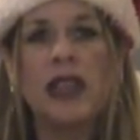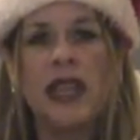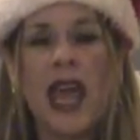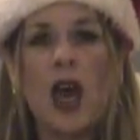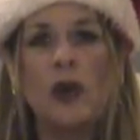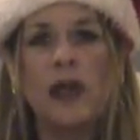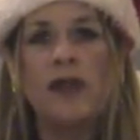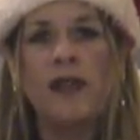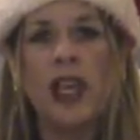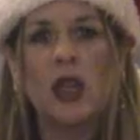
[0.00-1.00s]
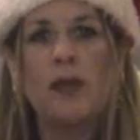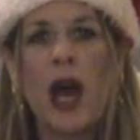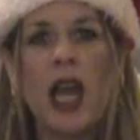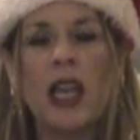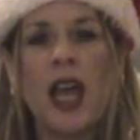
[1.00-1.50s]
now we feel the
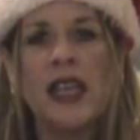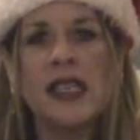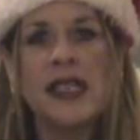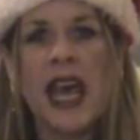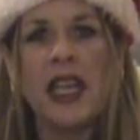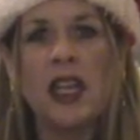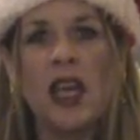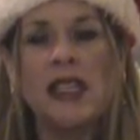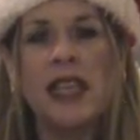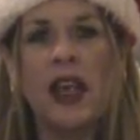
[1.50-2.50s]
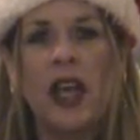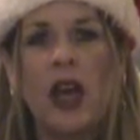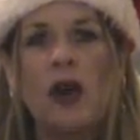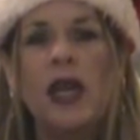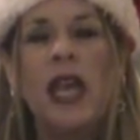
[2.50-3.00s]
pot law is dead in
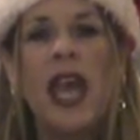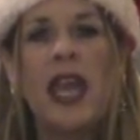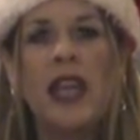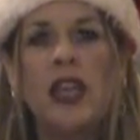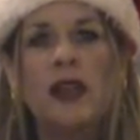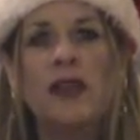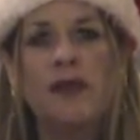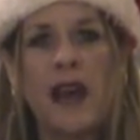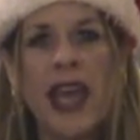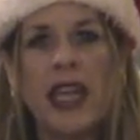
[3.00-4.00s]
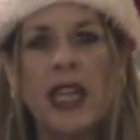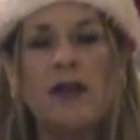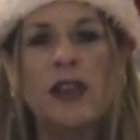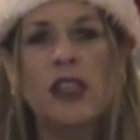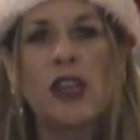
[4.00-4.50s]
Ontario and that you can fight it
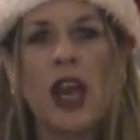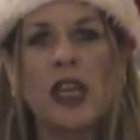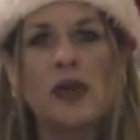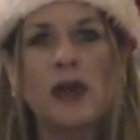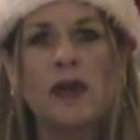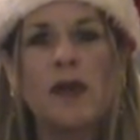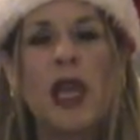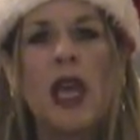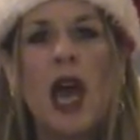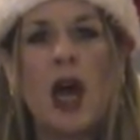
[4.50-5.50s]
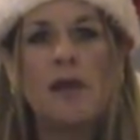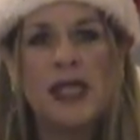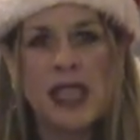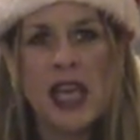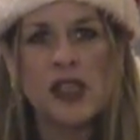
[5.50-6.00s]
if you're charged with
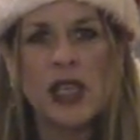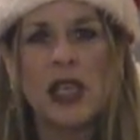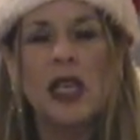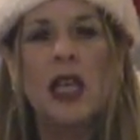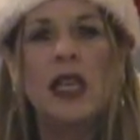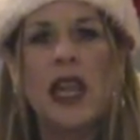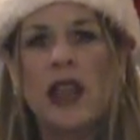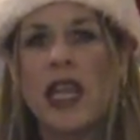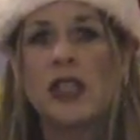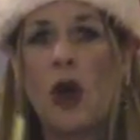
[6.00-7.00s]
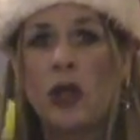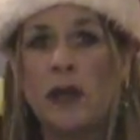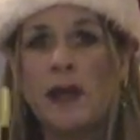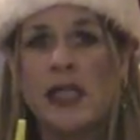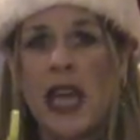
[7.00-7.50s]
possession. Now that's only
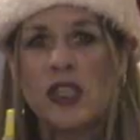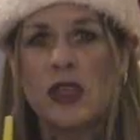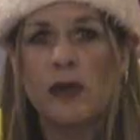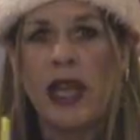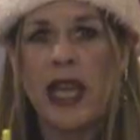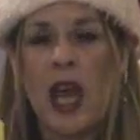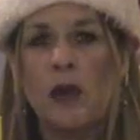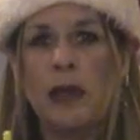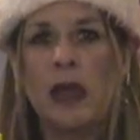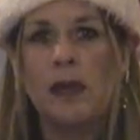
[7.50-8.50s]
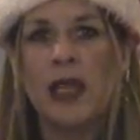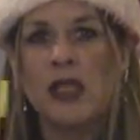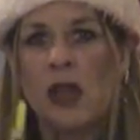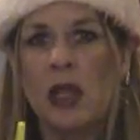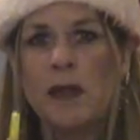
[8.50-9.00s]
possession right now, people.
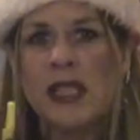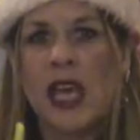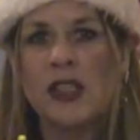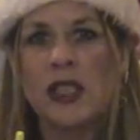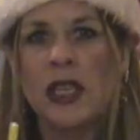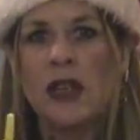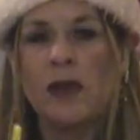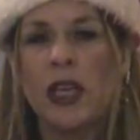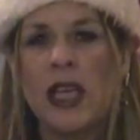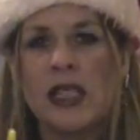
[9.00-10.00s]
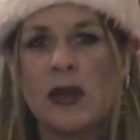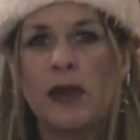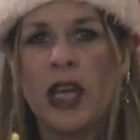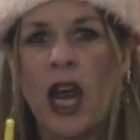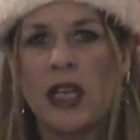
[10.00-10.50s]
It's only possession it's in
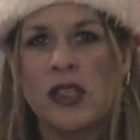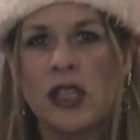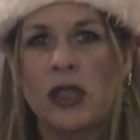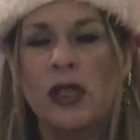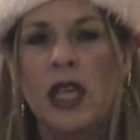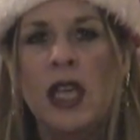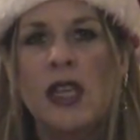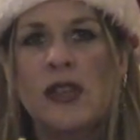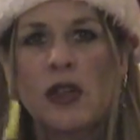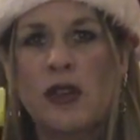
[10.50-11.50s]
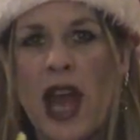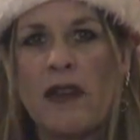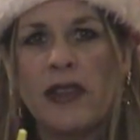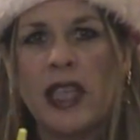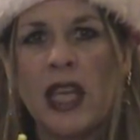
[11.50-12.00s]
regards to. So
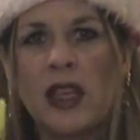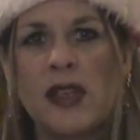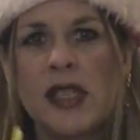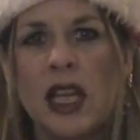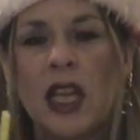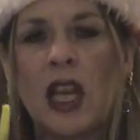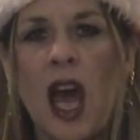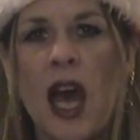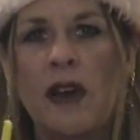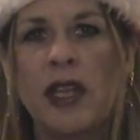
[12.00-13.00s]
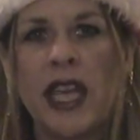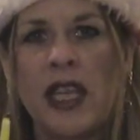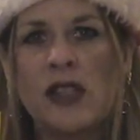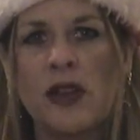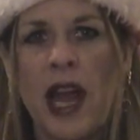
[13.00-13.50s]
trafficking, there's still a law out
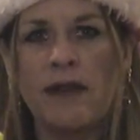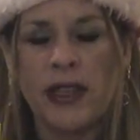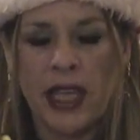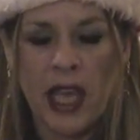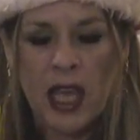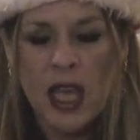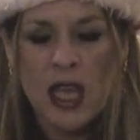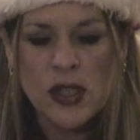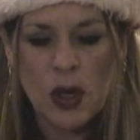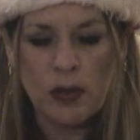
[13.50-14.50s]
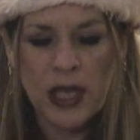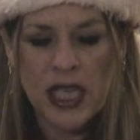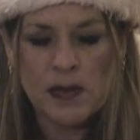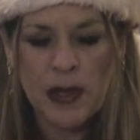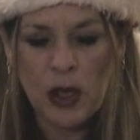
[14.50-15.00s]
against trafficking. So
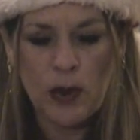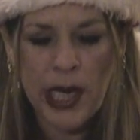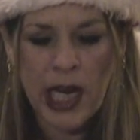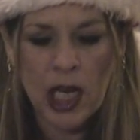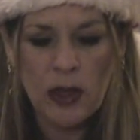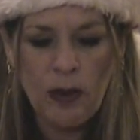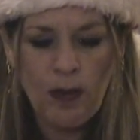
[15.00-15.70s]
please be aware.